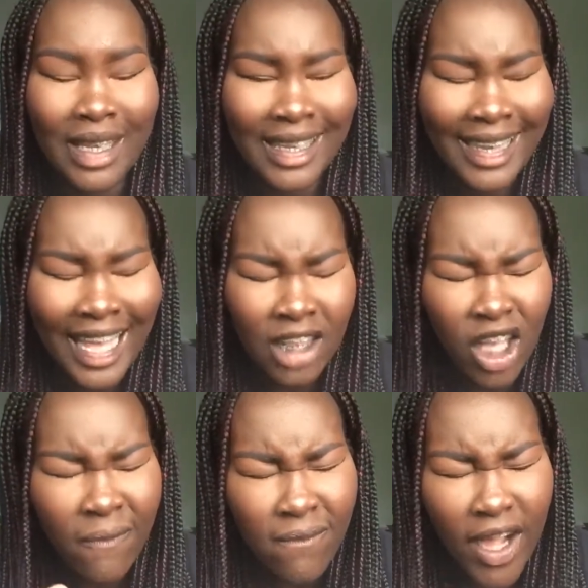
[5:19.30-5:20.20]
he had
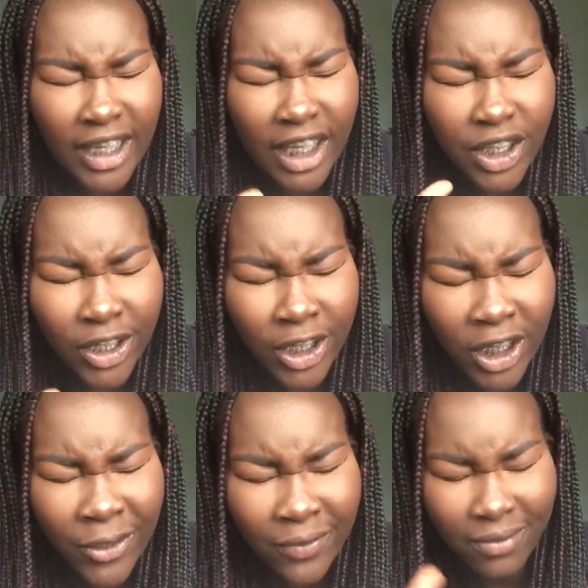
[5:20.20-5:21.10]
the fucking
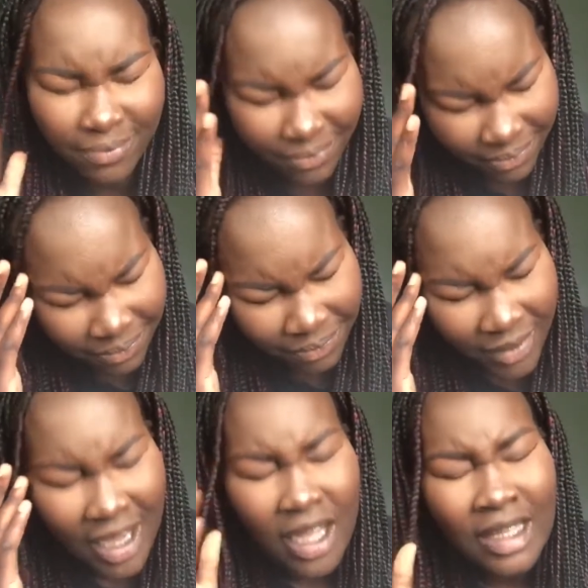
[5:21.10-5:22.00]
nerve
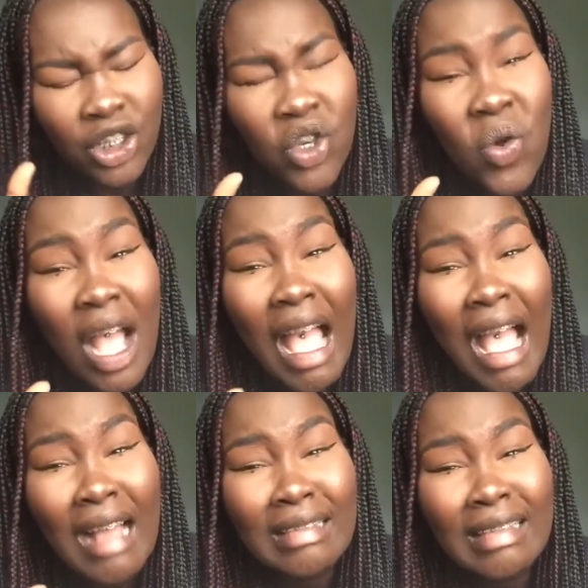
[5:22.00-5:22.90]
to
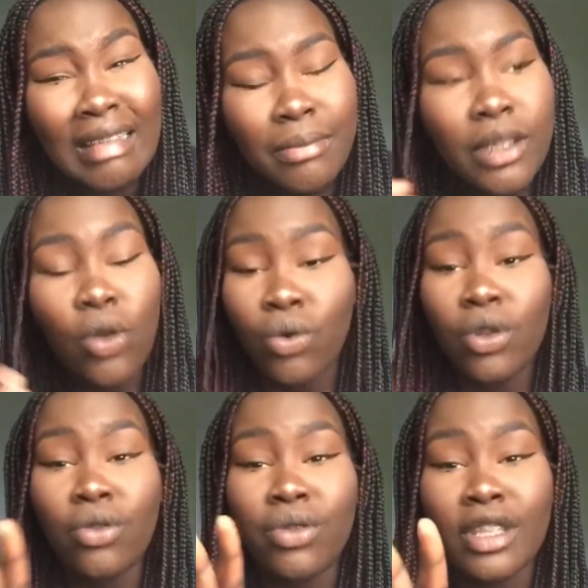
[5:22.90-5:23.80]
ask,
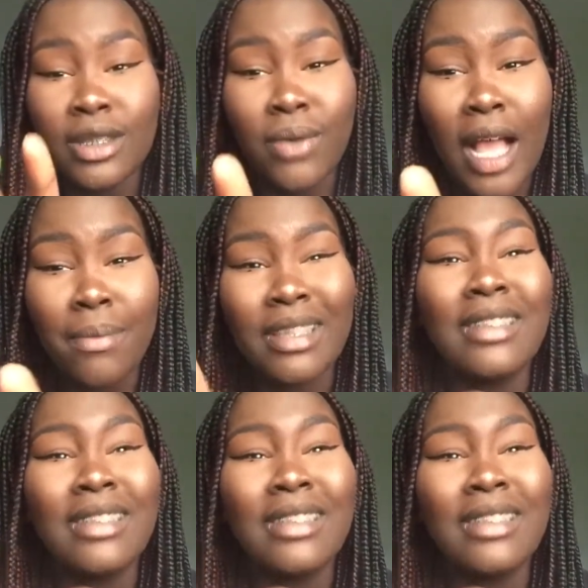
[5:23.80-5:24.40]
no, this is what happened.